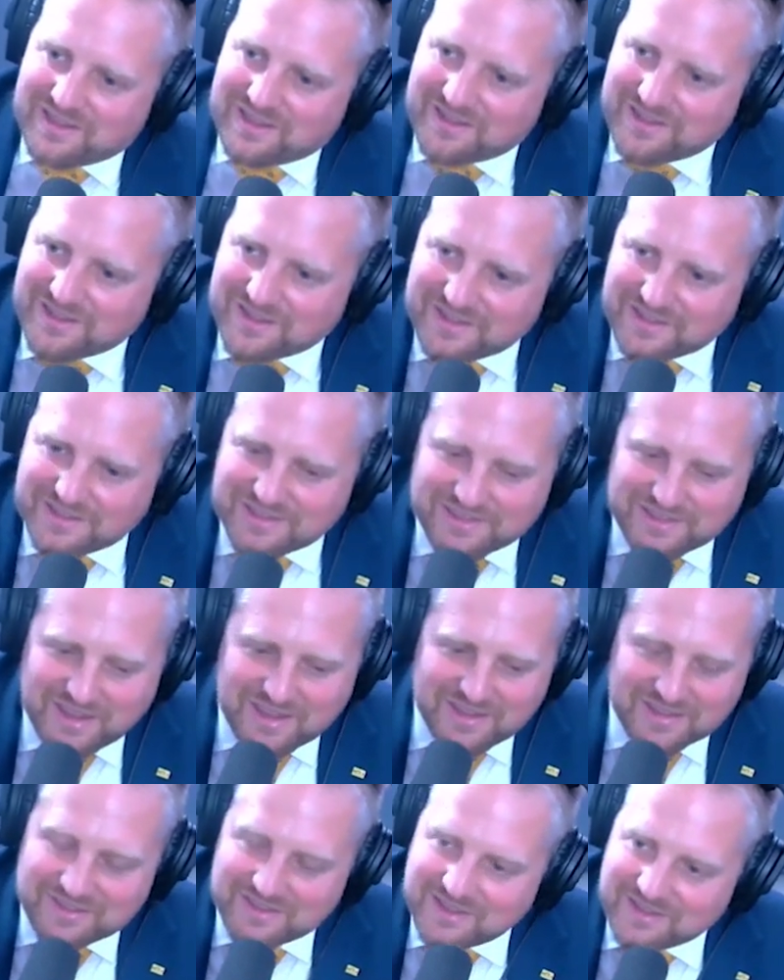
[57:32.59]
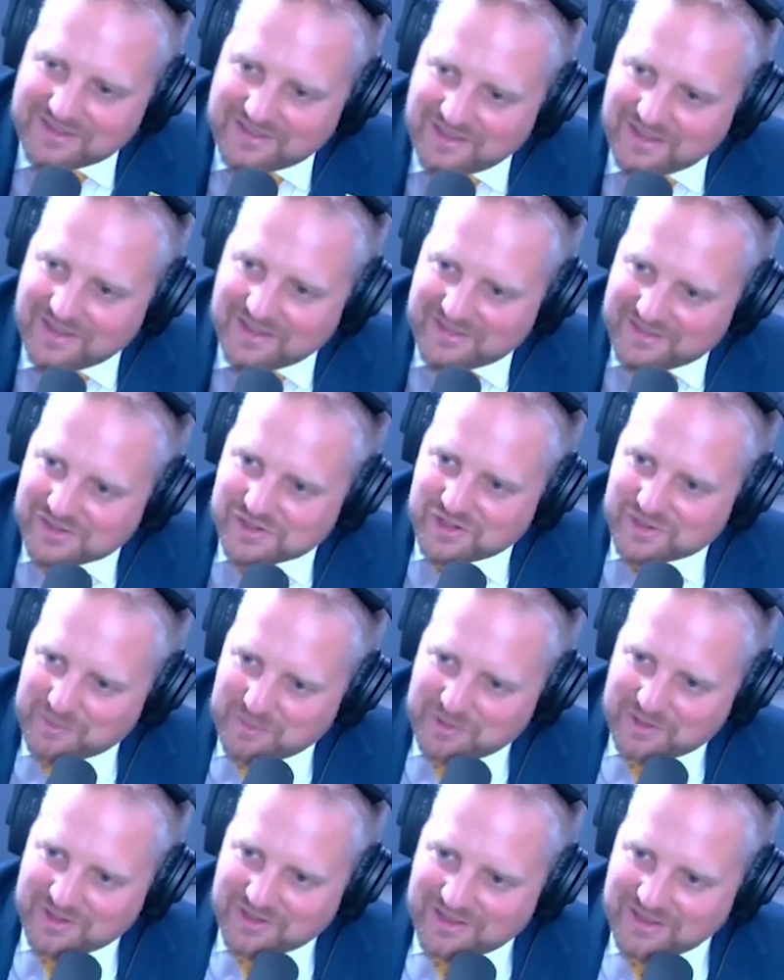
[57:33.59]
says that the
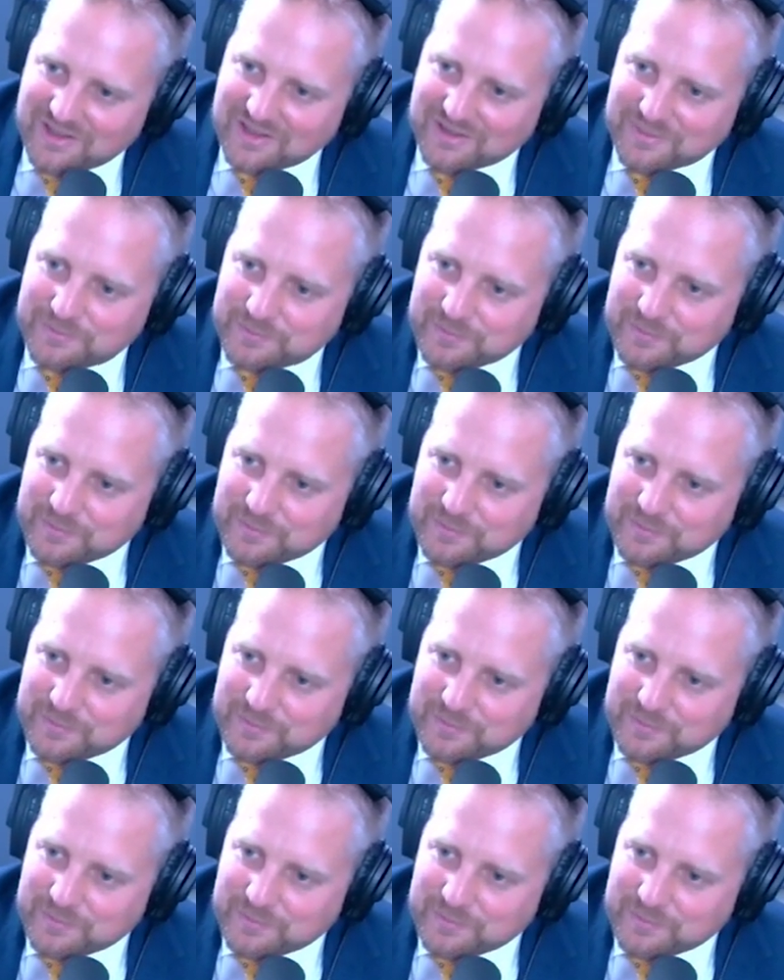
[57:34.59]
Germany